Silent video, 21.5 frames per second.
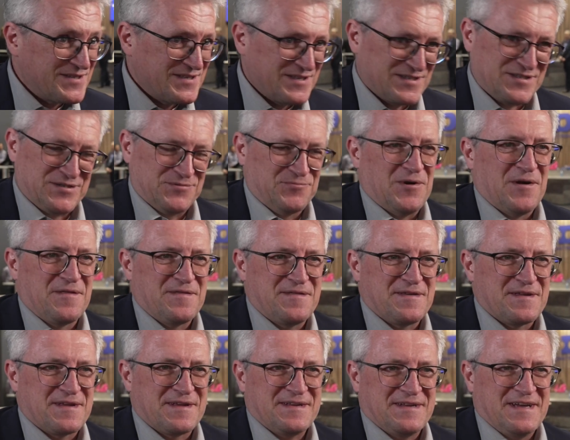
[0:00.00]
that's the one
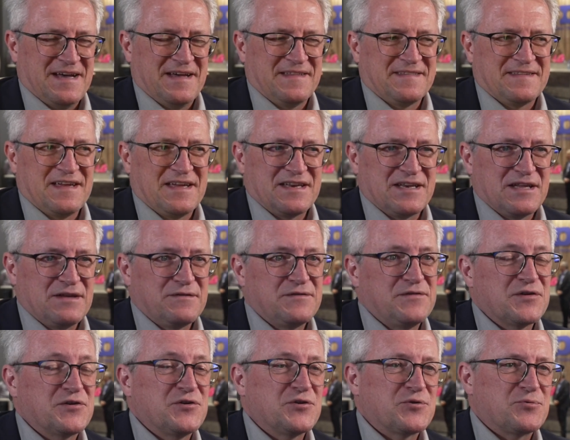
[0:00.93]
thing. And then
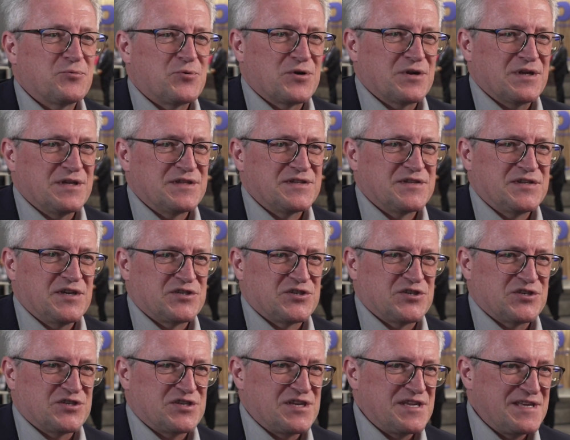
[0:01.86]
if you could work in
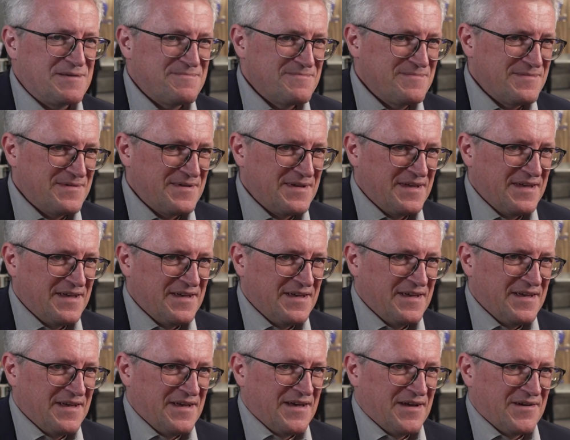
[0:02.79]
such a team,
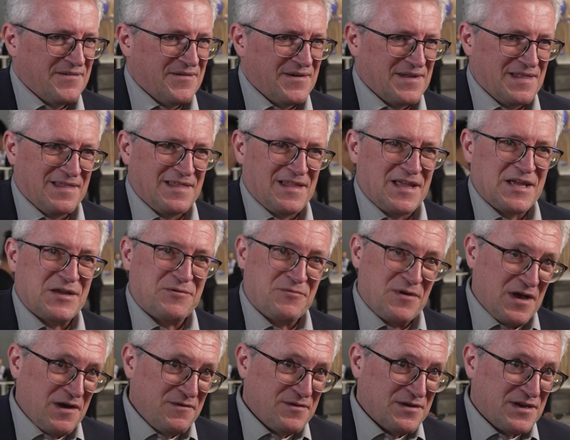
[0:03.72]
right, like
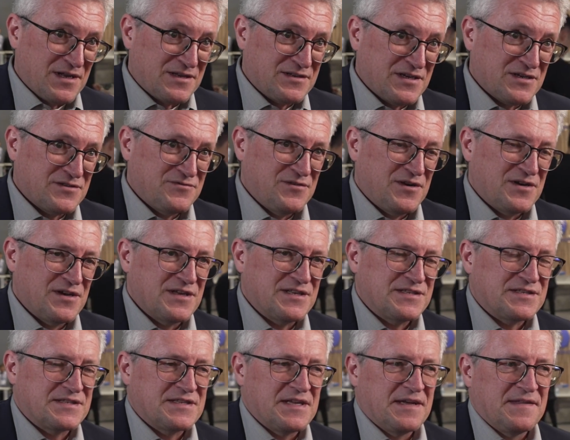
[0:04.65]
we have it at
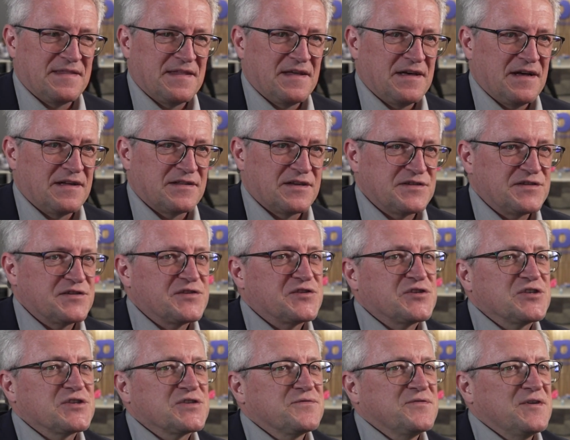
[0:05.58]
Daktronics, then this is
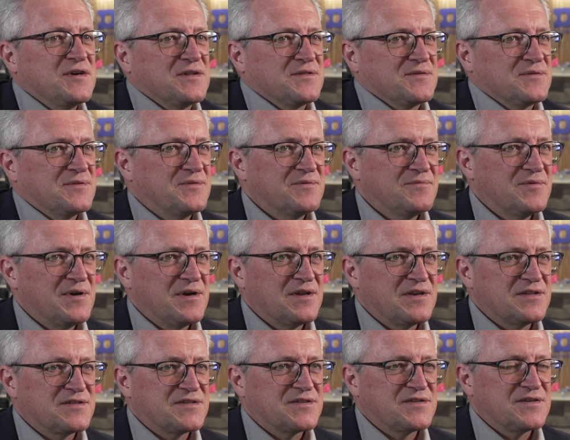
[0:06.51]
just fun, right?
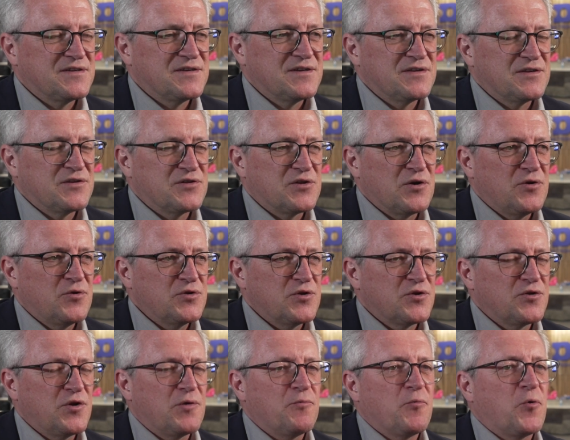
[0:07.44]
It's
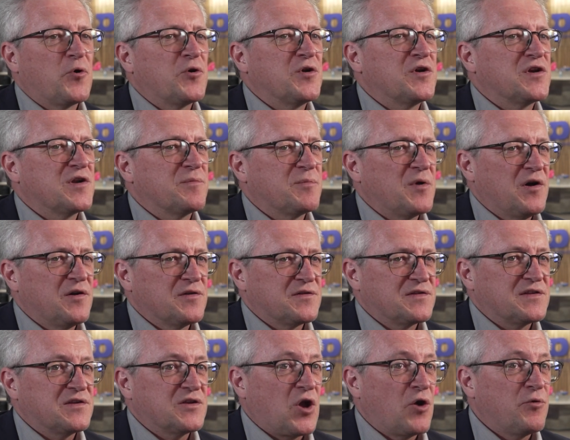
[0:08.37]
you're not worried
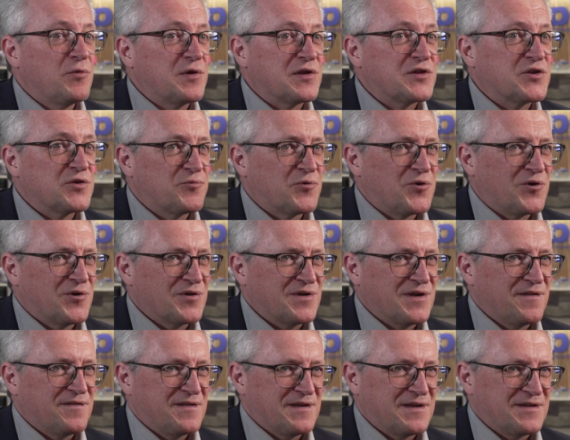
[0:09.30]
about going to
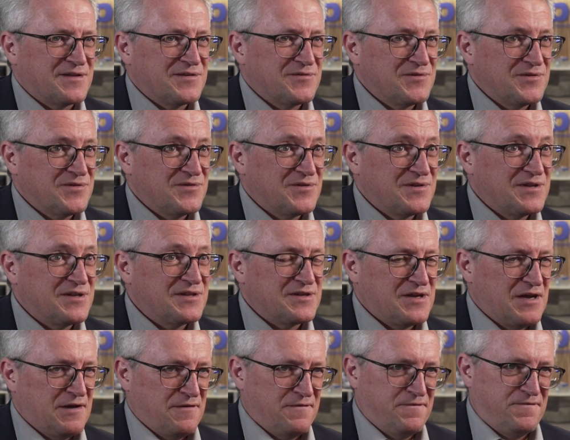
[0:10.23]
work. I think you need
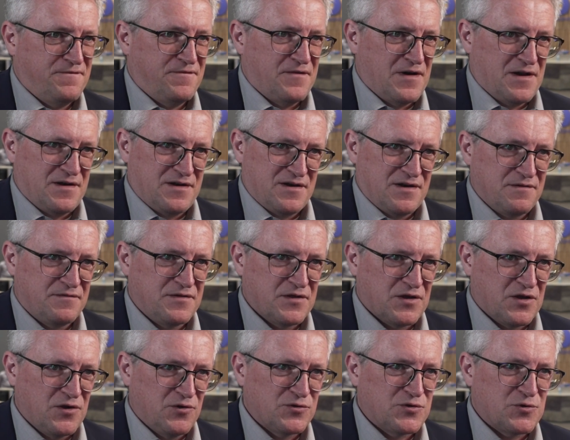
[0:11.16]
to have fun if
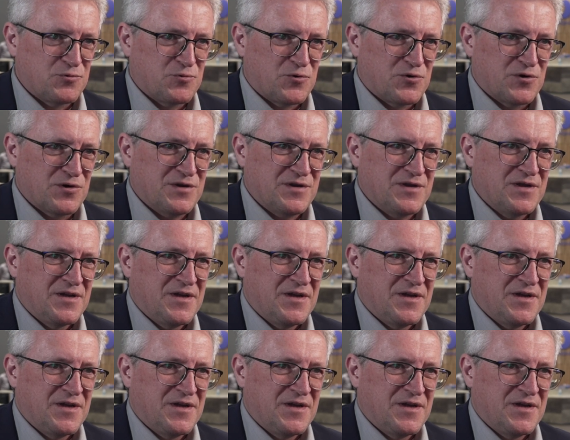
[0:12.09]
you go to work,